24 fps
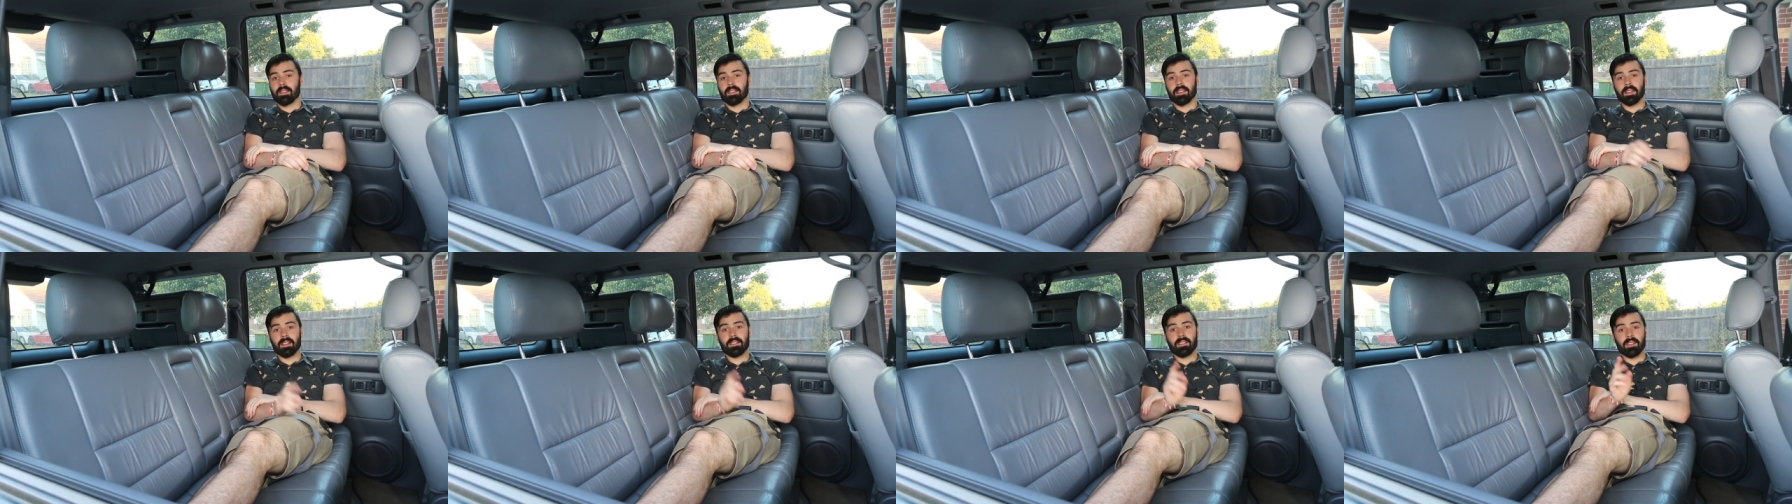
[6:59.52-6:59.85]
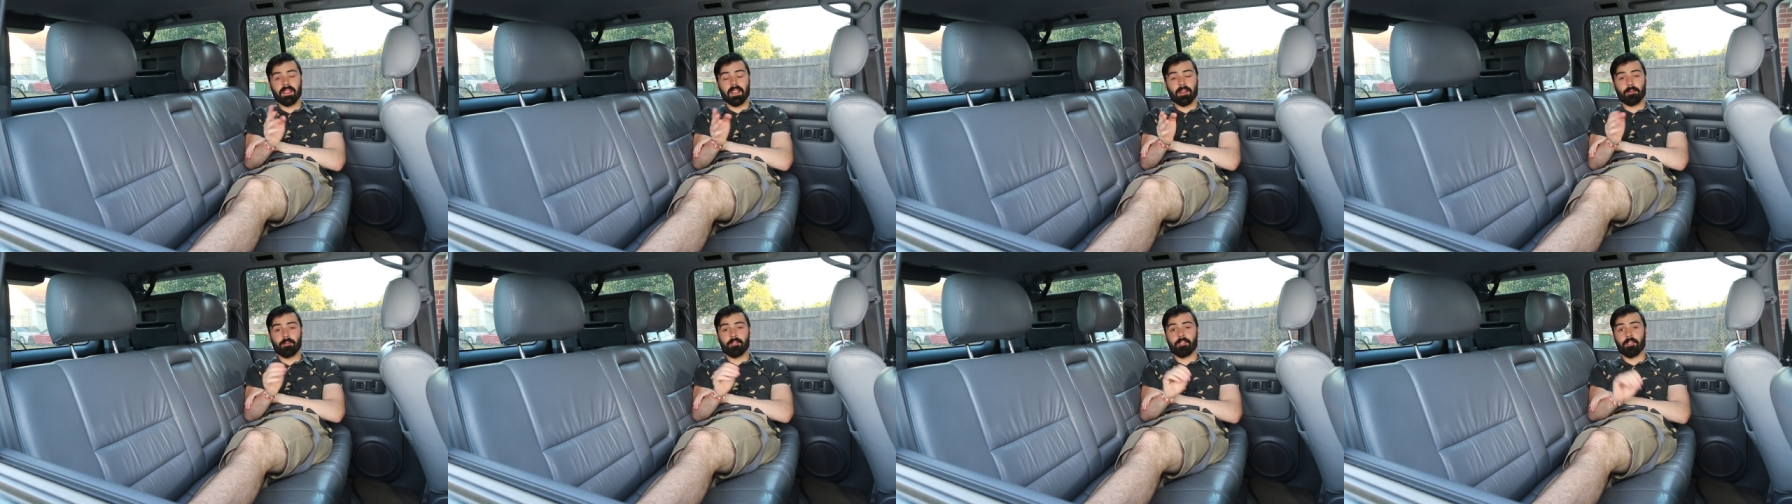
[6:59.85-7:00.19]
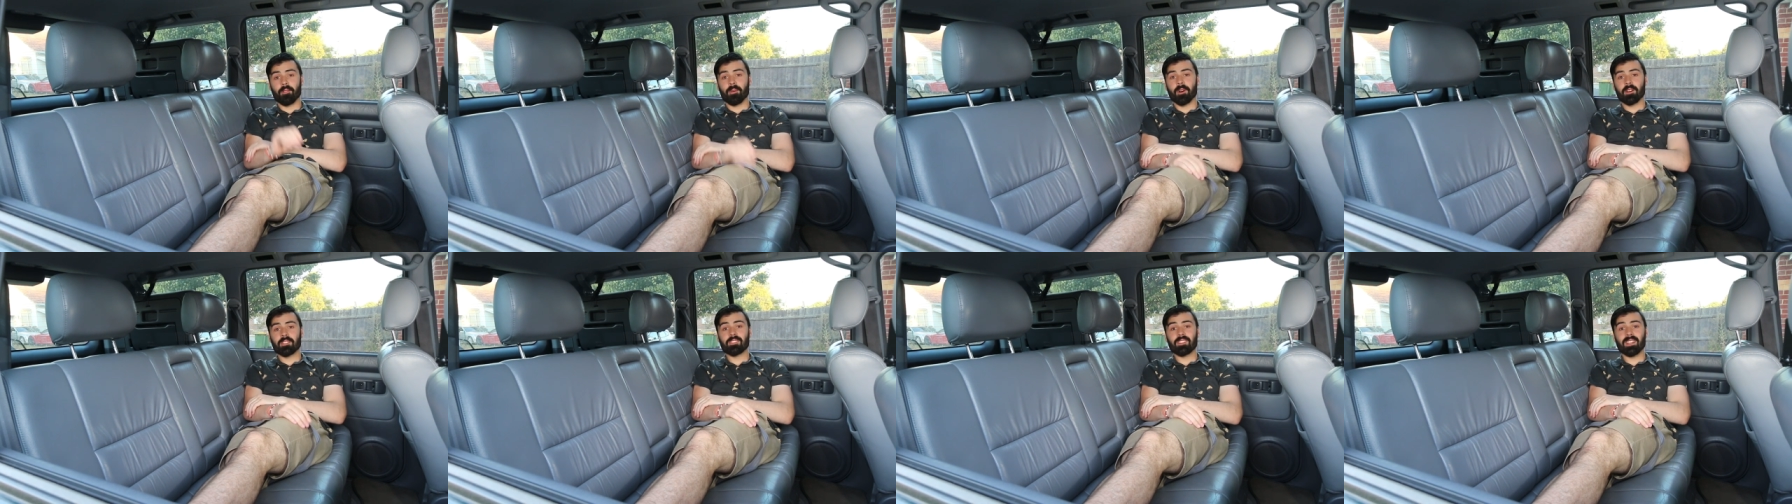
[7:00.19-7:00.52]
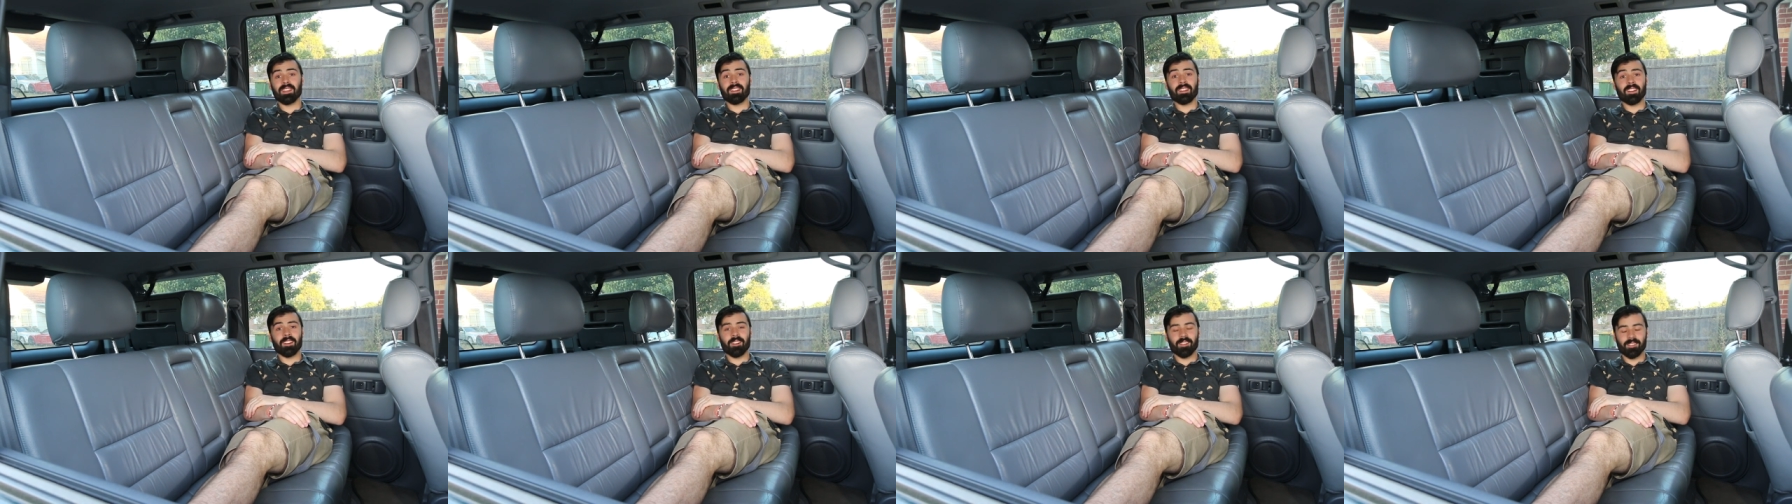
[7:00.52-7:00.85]
Thanks again for
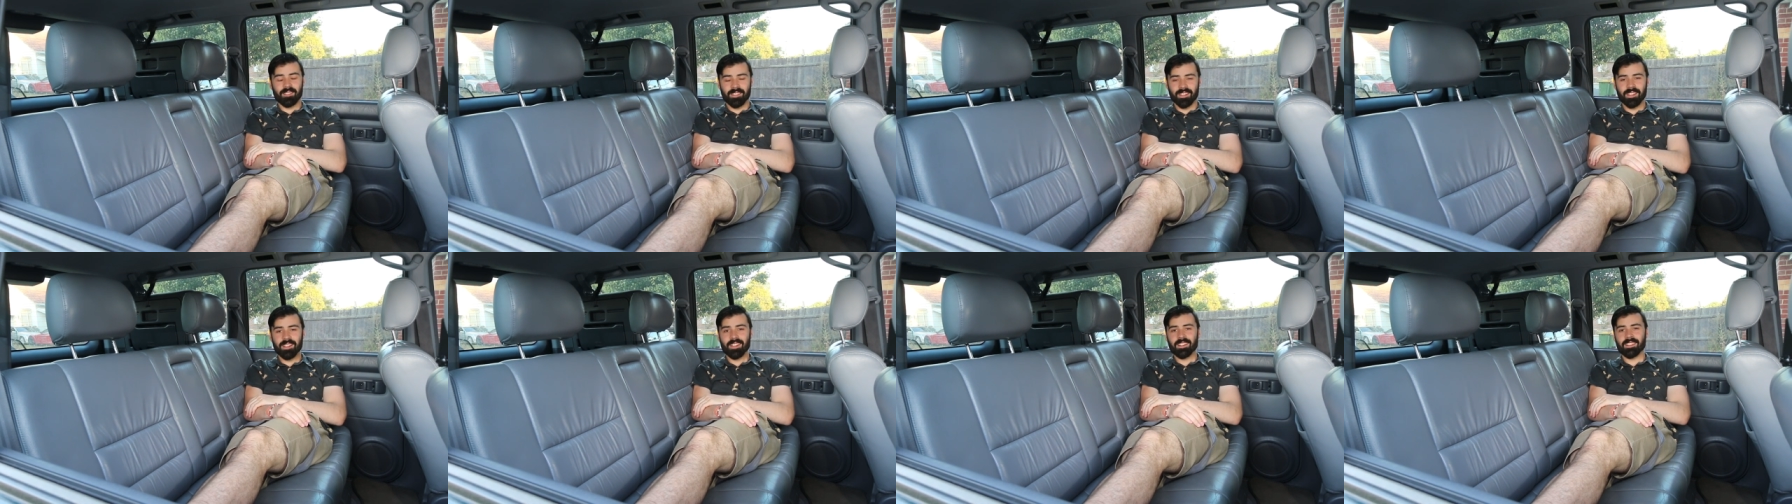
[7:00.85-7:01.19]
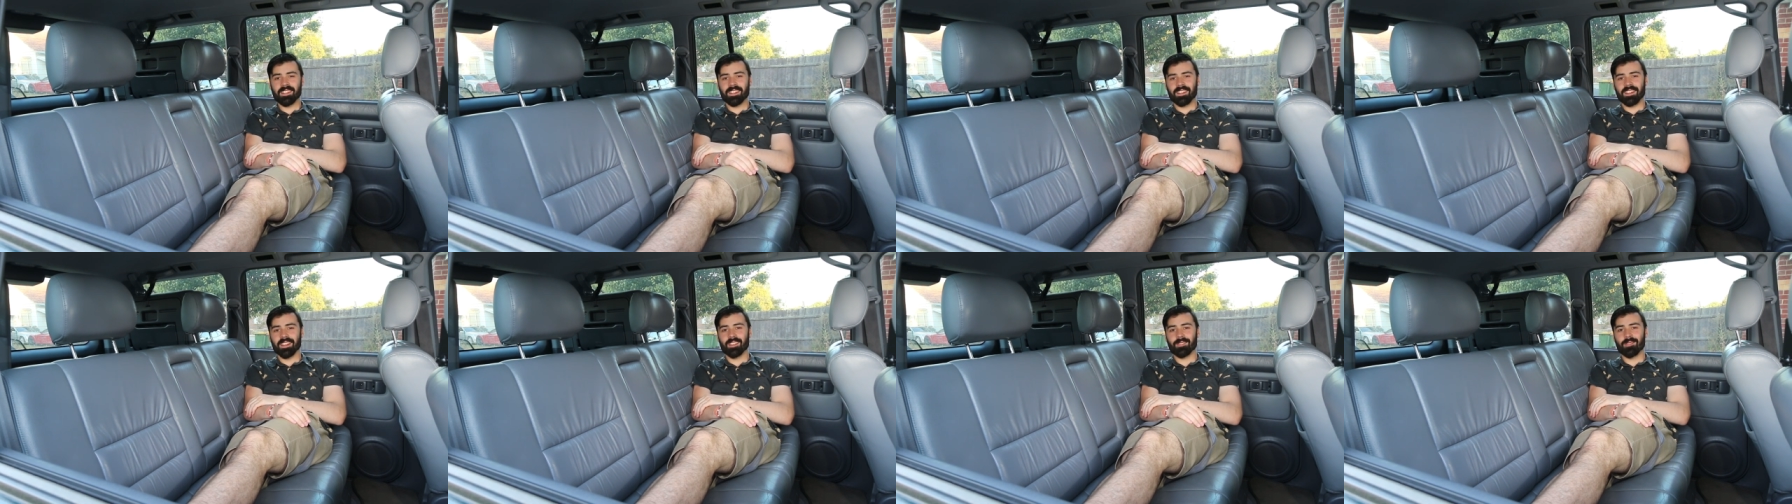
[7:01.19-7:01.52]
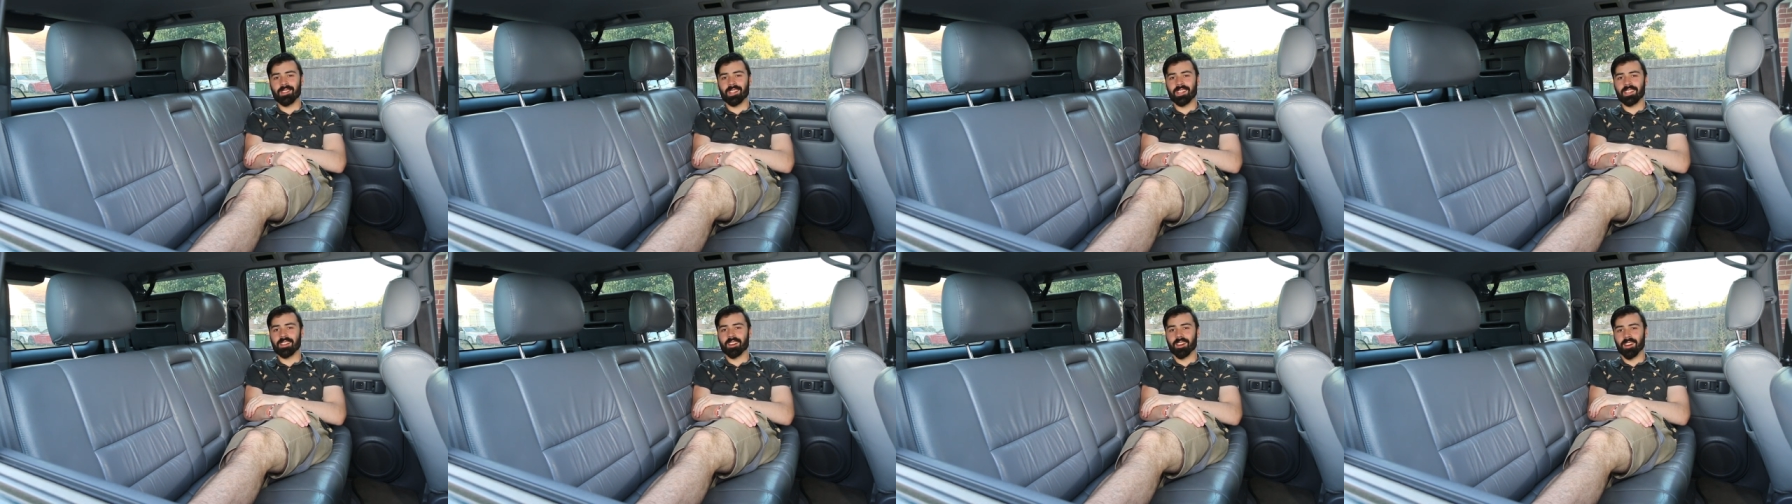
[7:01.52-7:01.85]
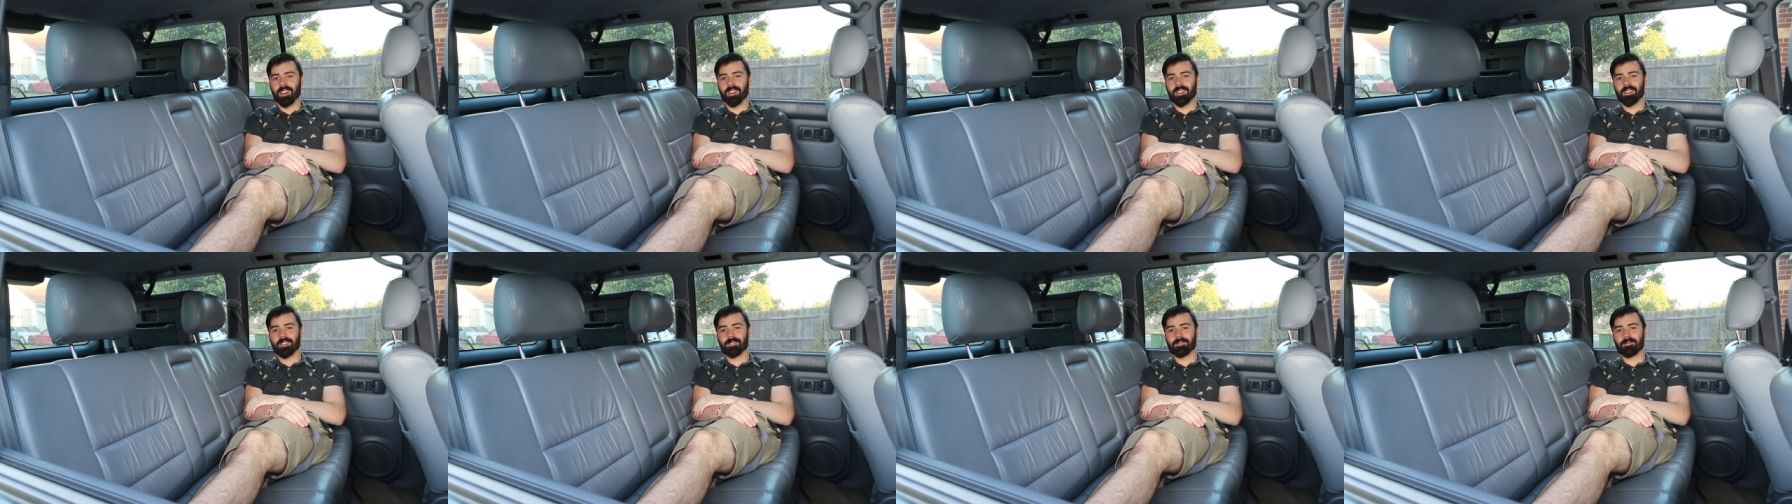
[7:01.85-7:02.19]
watching. I'll see you in the next
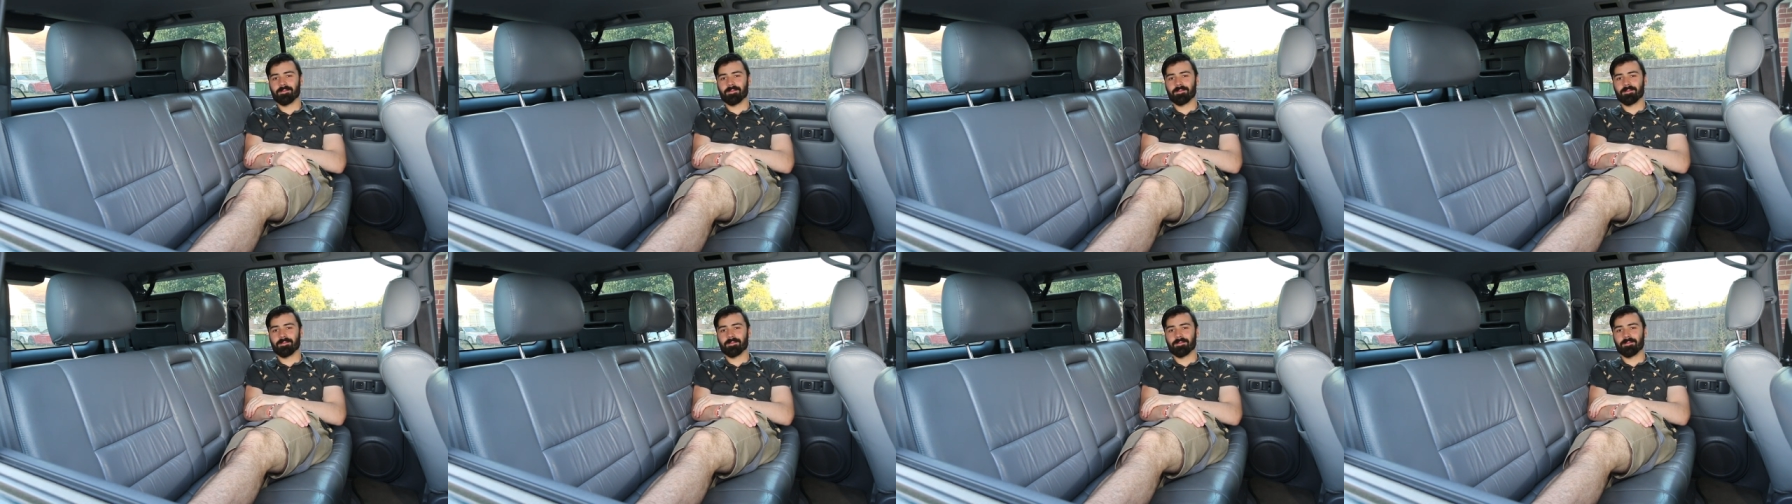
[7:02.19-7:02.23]
video.